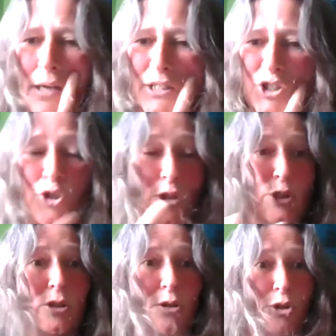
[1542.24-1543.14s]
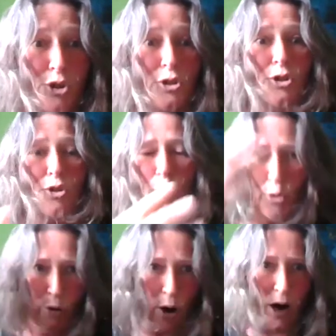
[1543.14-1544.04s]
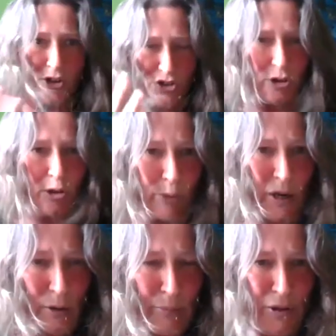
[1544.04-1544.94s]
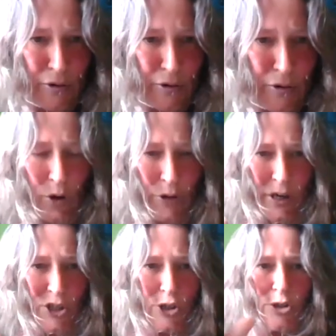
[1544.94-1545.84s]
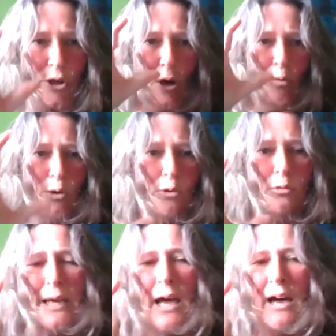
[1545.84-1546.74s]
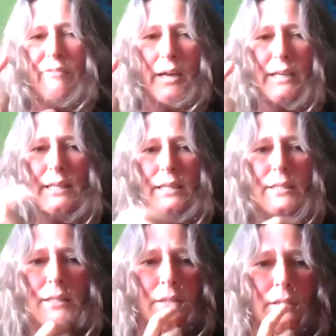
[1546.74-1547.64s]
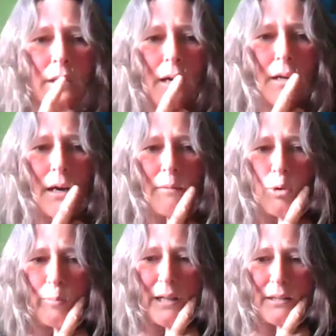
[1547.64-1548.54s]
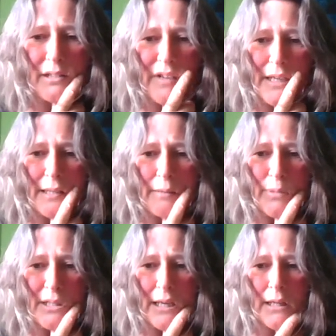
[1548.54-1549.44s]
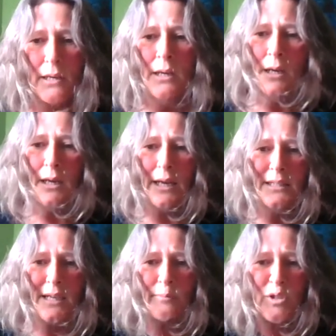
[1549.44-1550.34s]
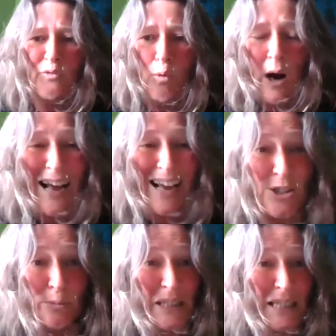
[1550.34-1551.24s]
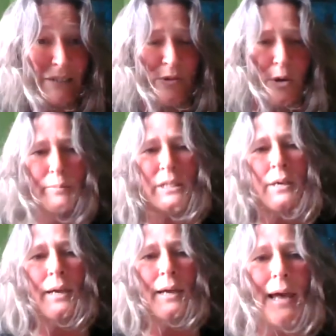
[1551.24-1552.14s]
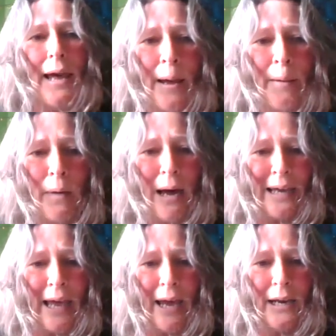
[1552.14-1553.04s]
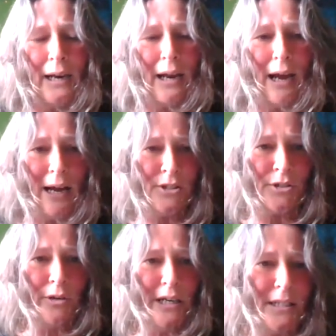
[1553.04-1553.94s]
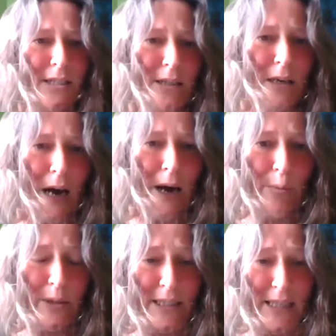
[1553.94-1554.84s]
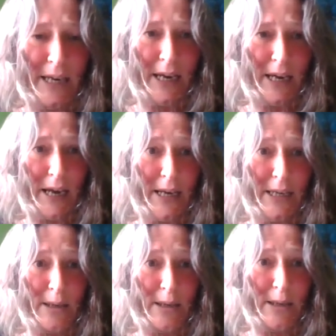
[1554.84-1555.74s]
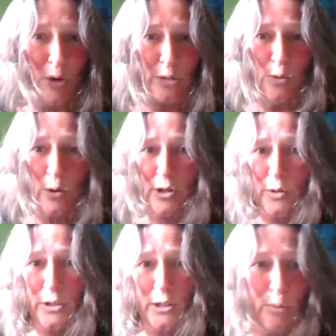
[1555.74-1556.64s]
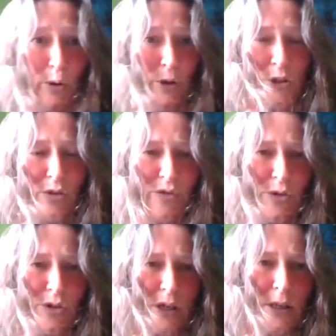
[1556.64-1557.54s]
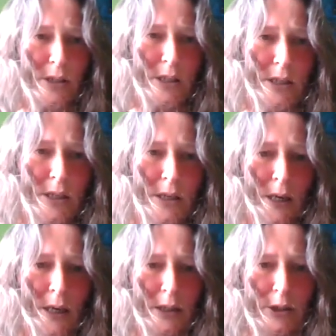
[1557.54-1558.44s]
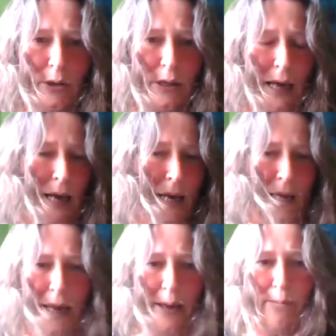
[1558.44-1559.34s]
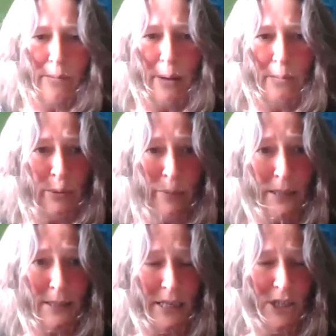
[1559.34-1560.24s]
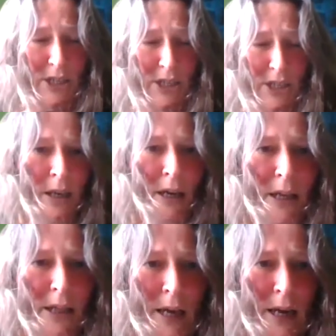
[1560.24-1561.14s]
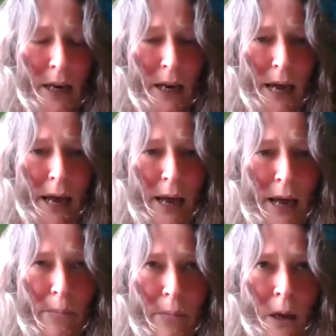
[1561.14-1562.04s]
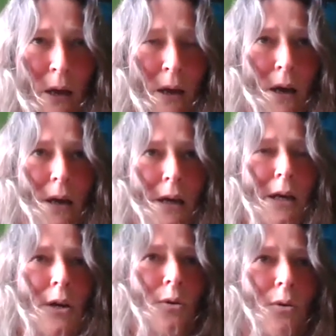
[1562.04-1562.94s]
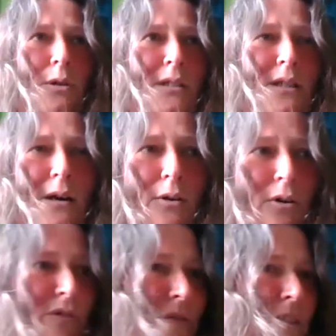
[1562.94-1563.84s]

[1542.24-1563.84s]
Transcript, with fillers: students students who are struggling with a number of other issues will only have access to a, a mobile device in particular. In terms of what actual platforms, um, again, Android, I would say, is much more across the board. So if you're starting to look at um, implementation, then um, you know, starting off